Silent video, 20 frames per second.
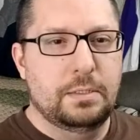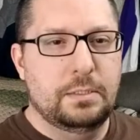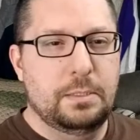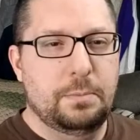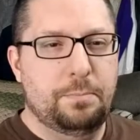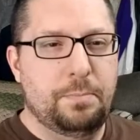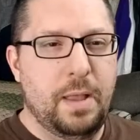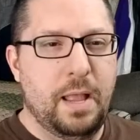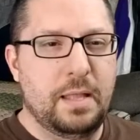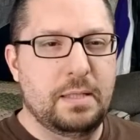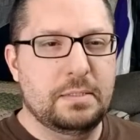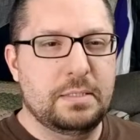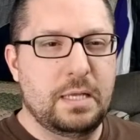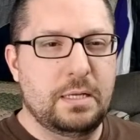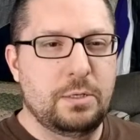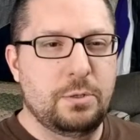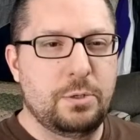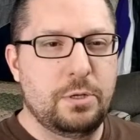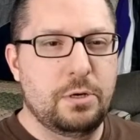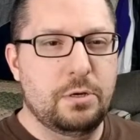depends
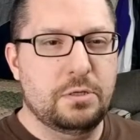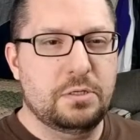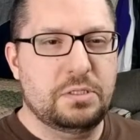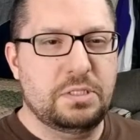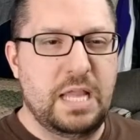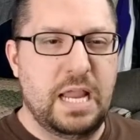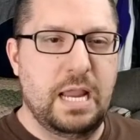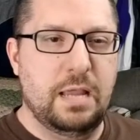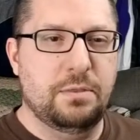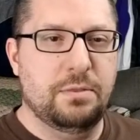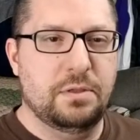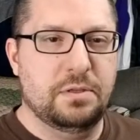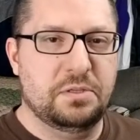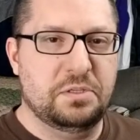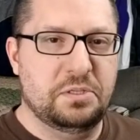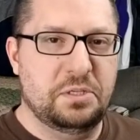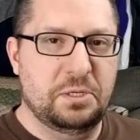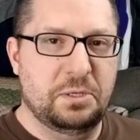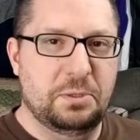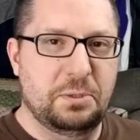on who you're saying this
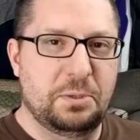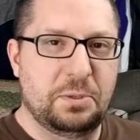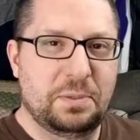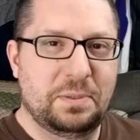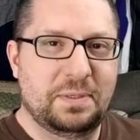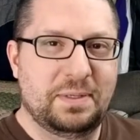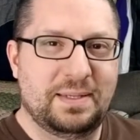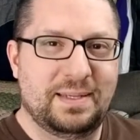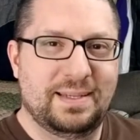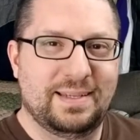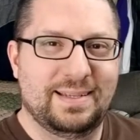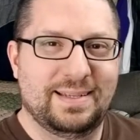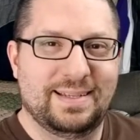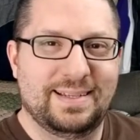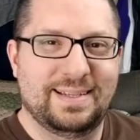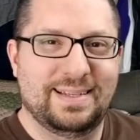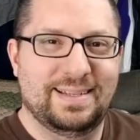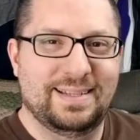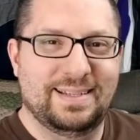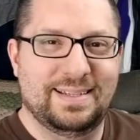to.
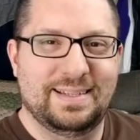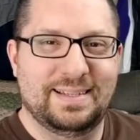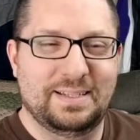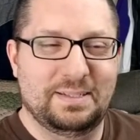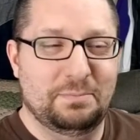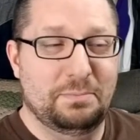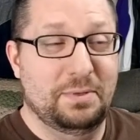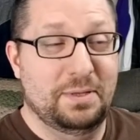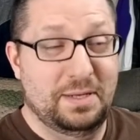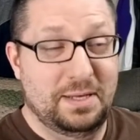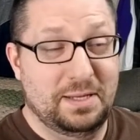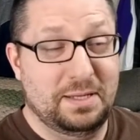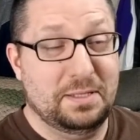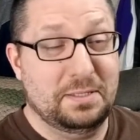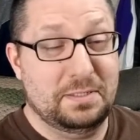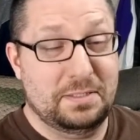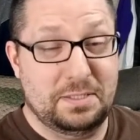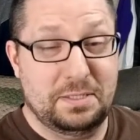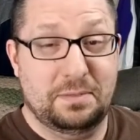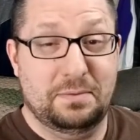But it
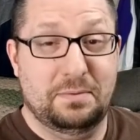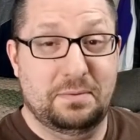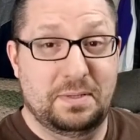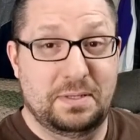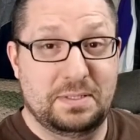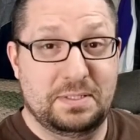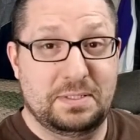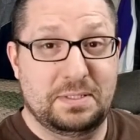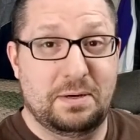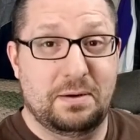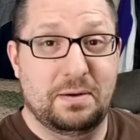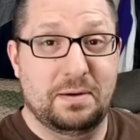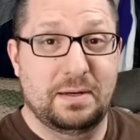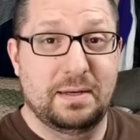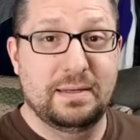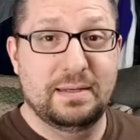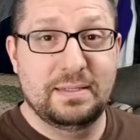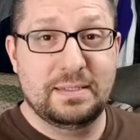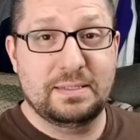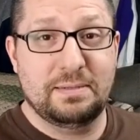can certainly start
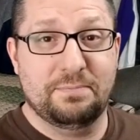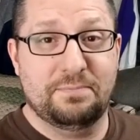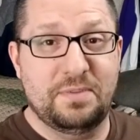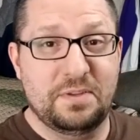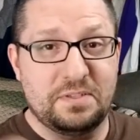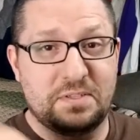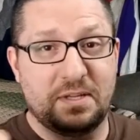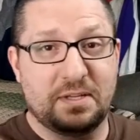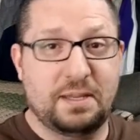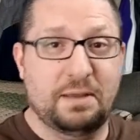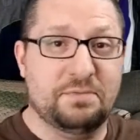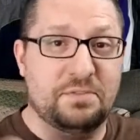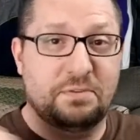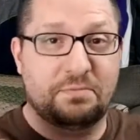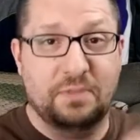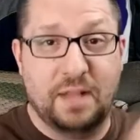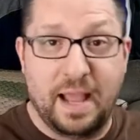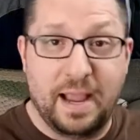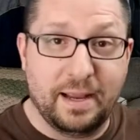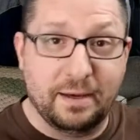some fisticuffs
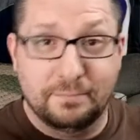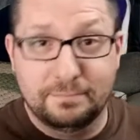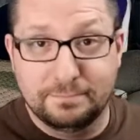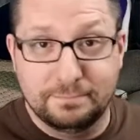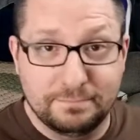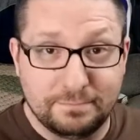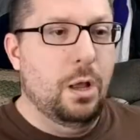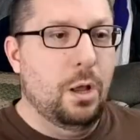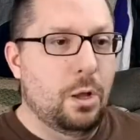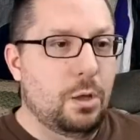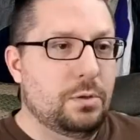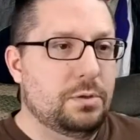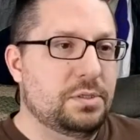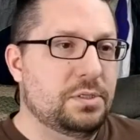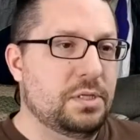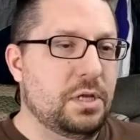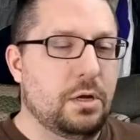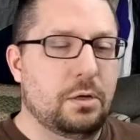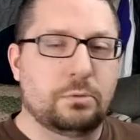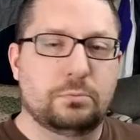flying.
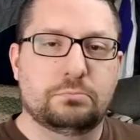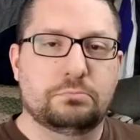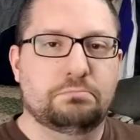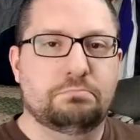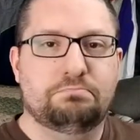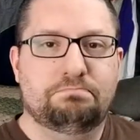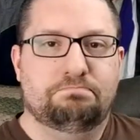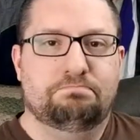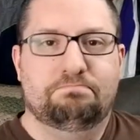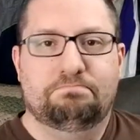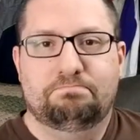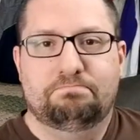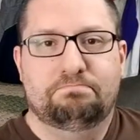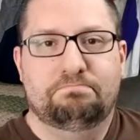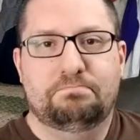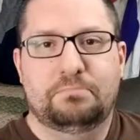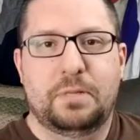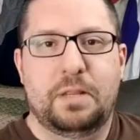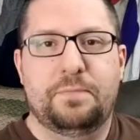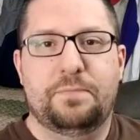Also,
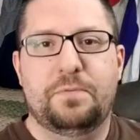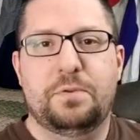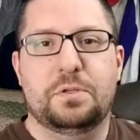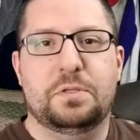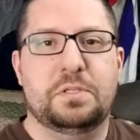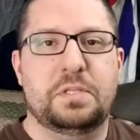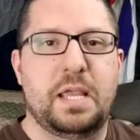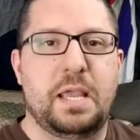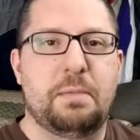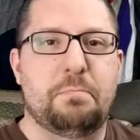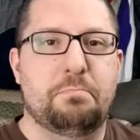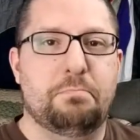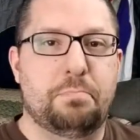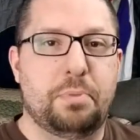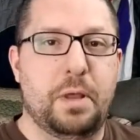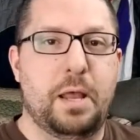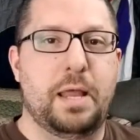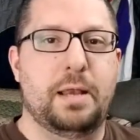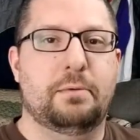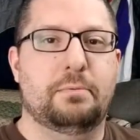if you say
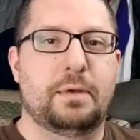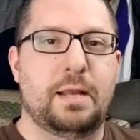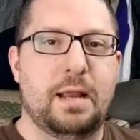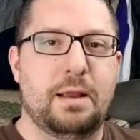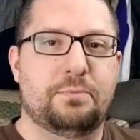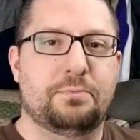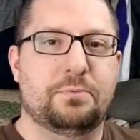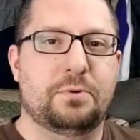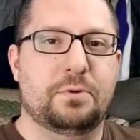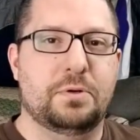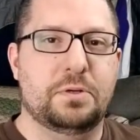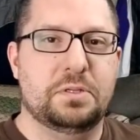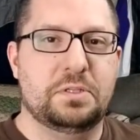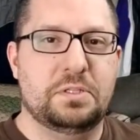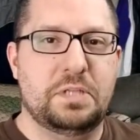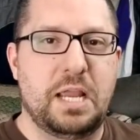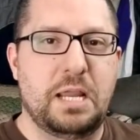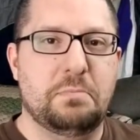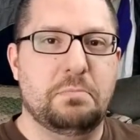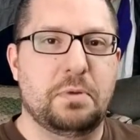but after a
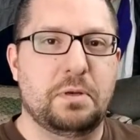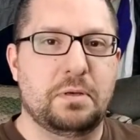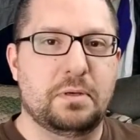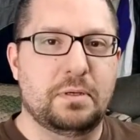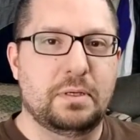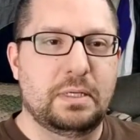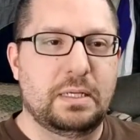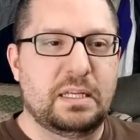statement,